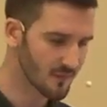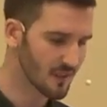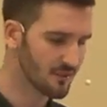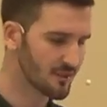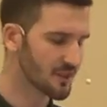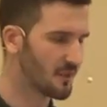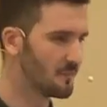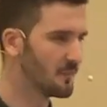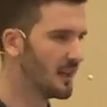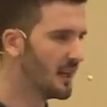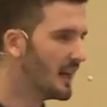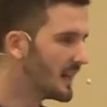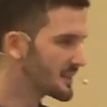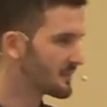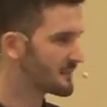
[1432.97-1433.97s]
There's some
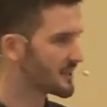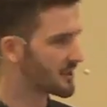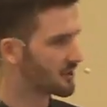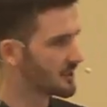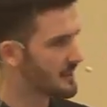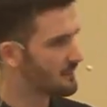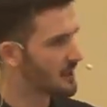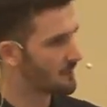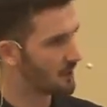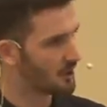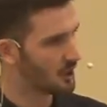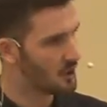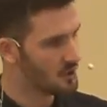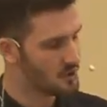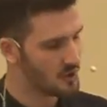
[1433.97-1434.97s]
disagreement about
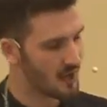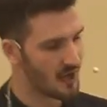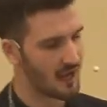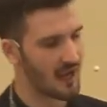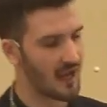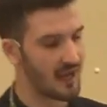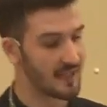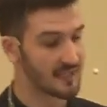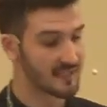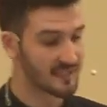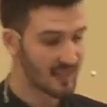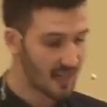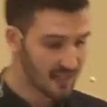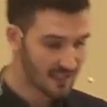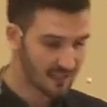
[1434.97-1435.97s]
who
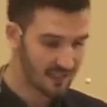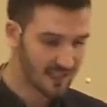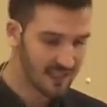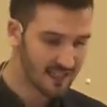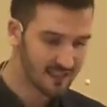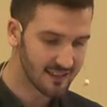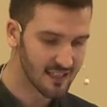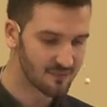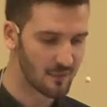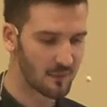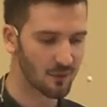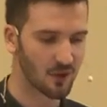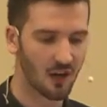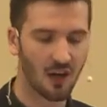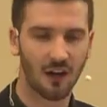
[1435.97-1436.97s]
exactly these
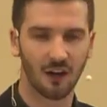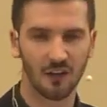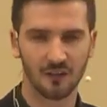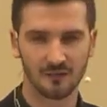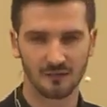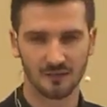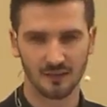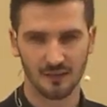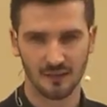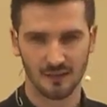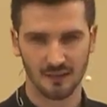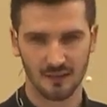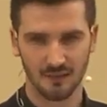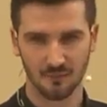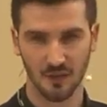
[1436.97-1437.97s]
people are,
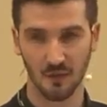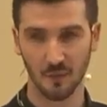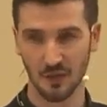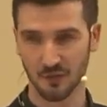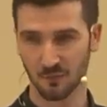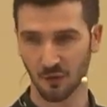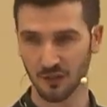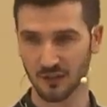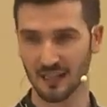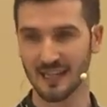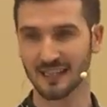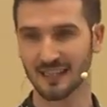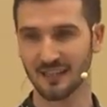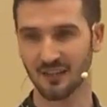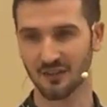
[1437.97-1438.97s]
but it's more than
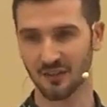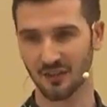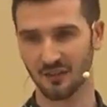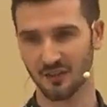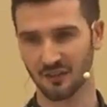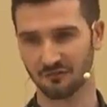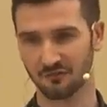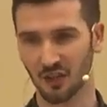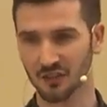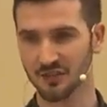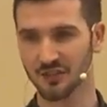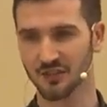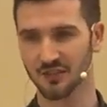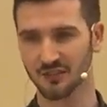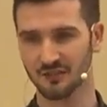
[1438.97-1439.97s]
likely that they're
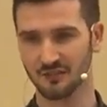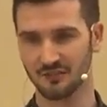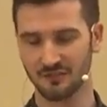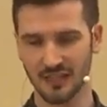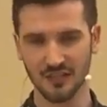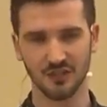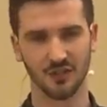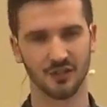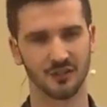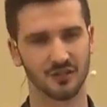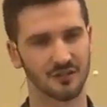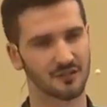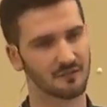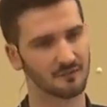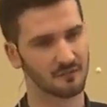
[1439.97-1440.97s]
false teachers.